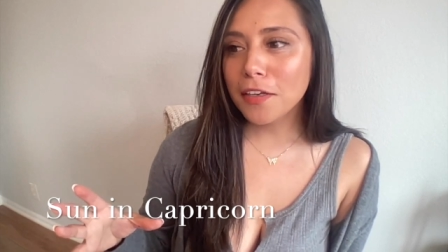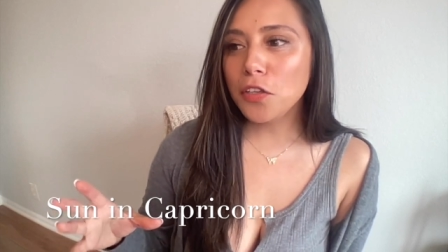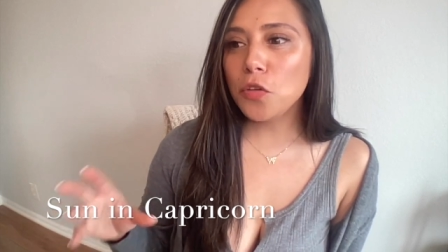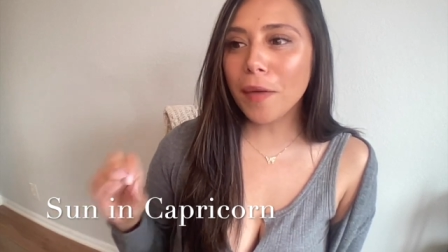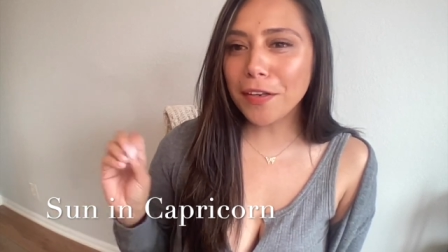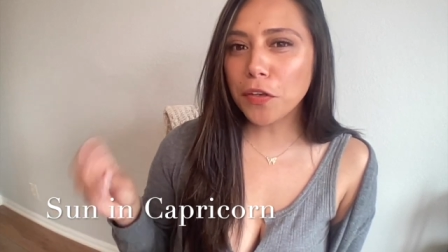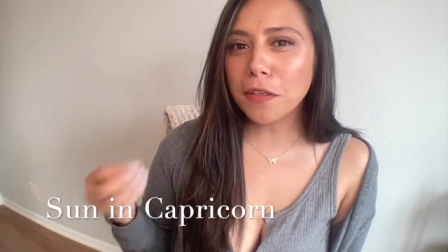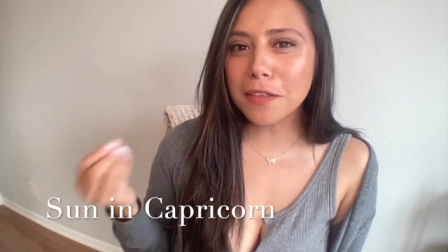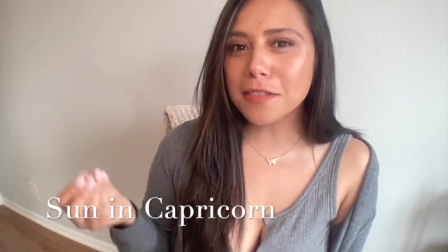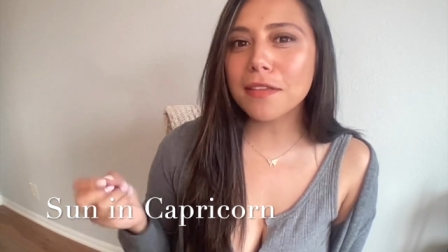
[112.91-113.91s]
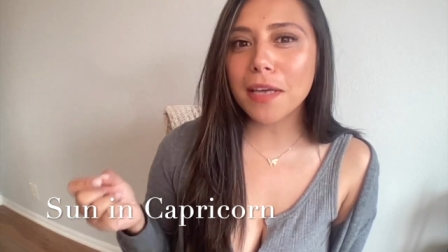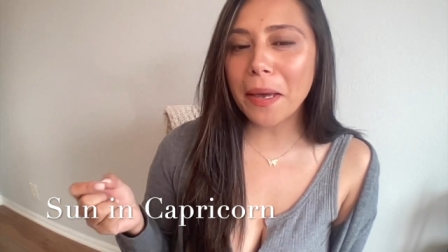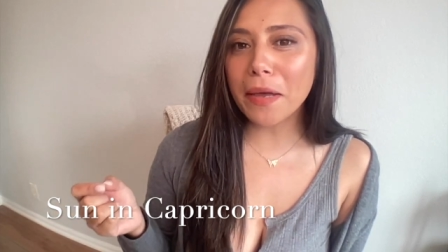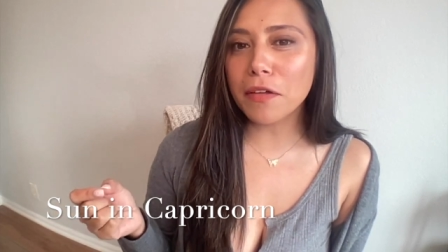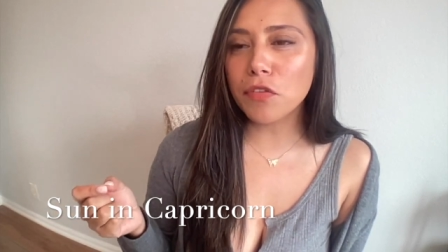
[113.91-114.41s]
You might notice that they
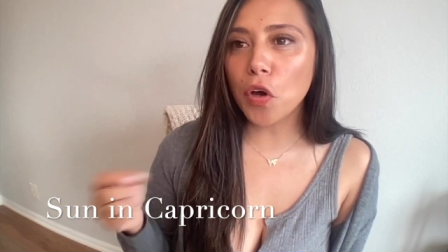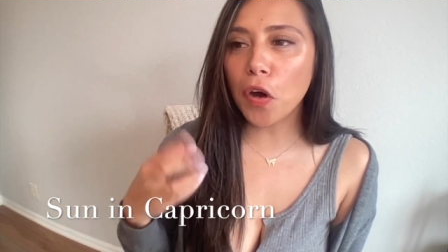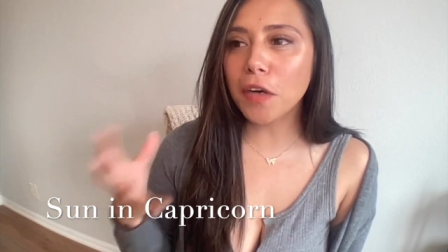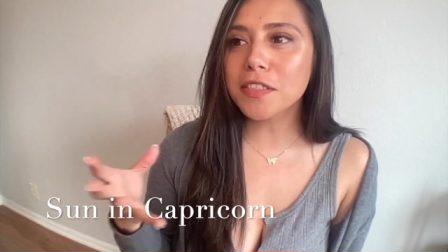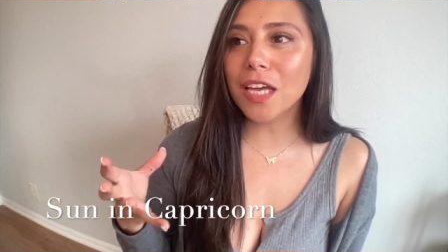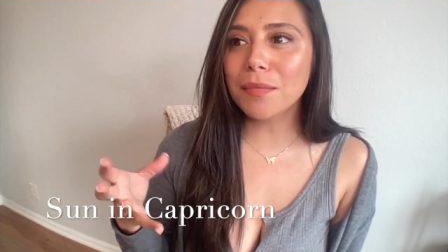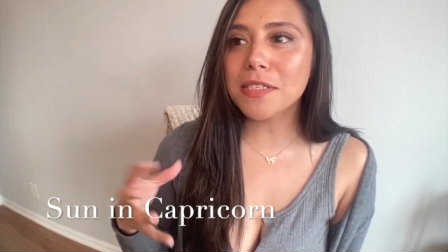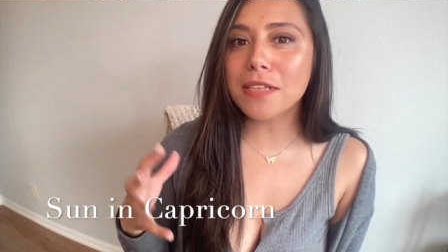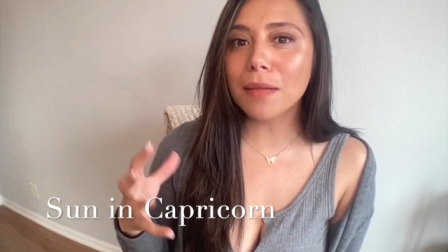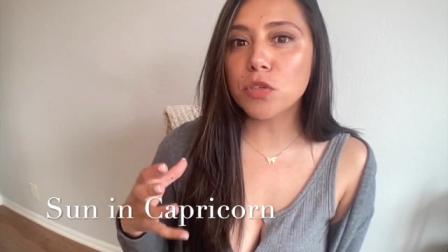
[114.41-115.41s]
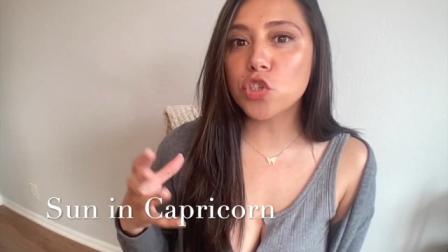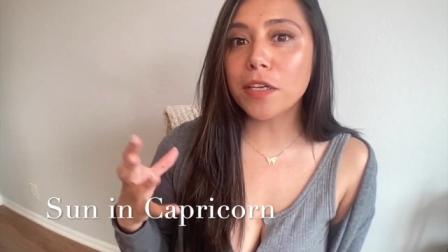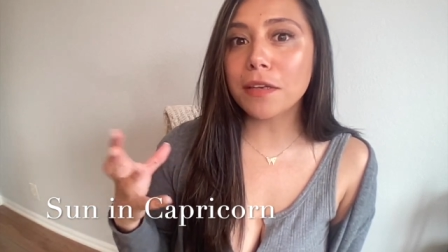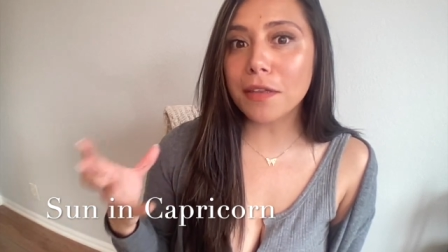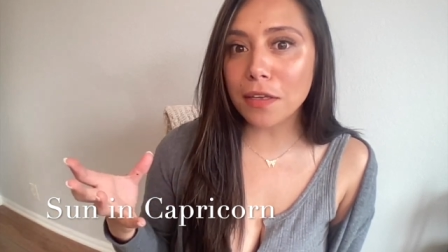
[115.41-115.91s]
have a hard time
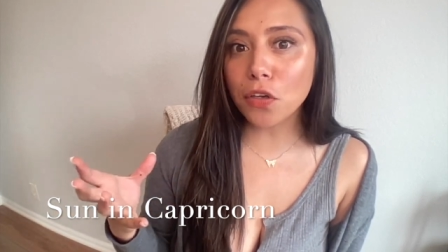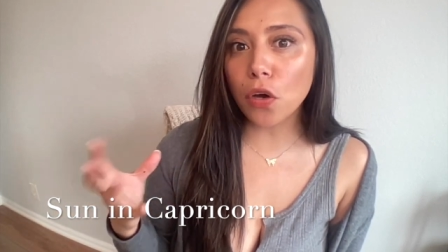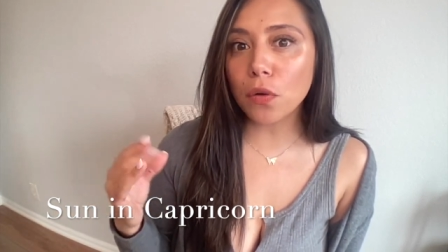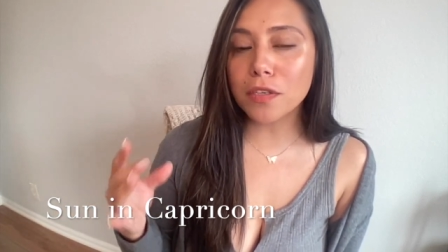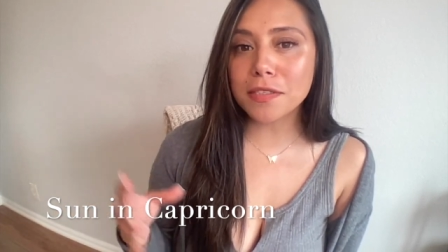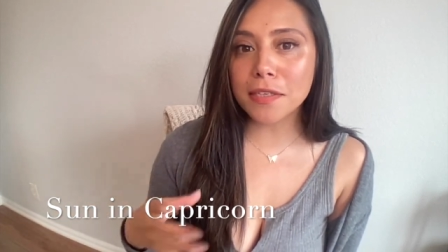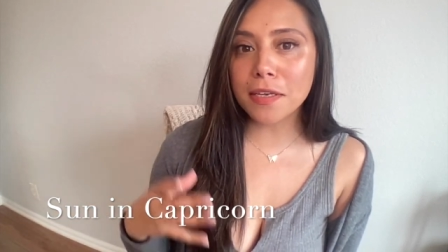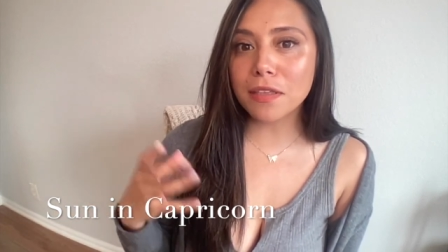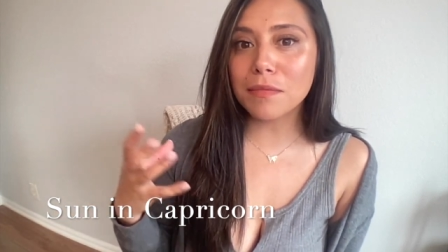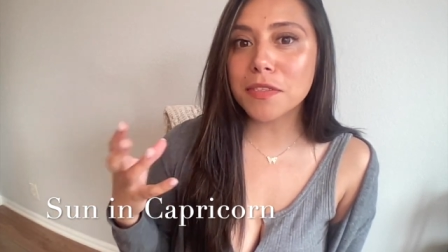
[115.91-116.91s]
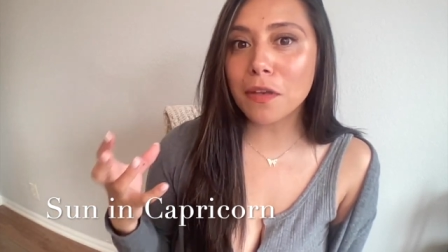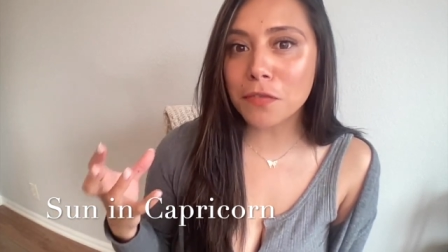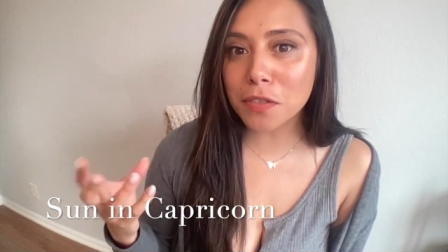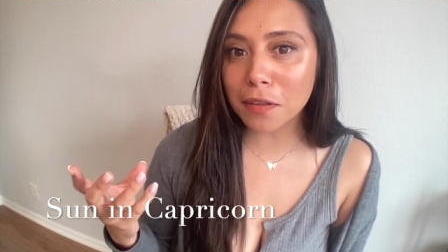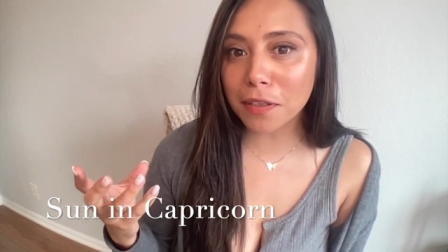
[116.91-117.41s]
establishing an ego or seeing
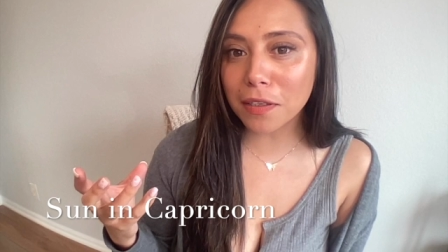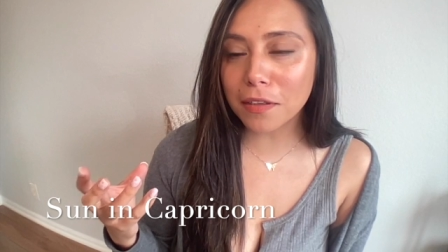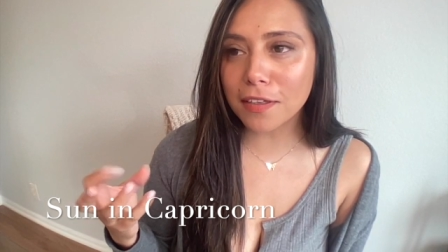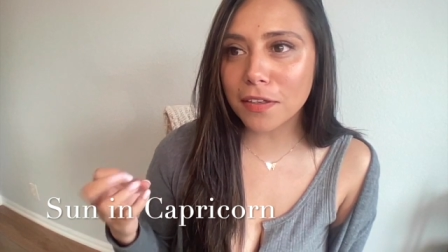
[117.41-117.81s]
themselves clearly.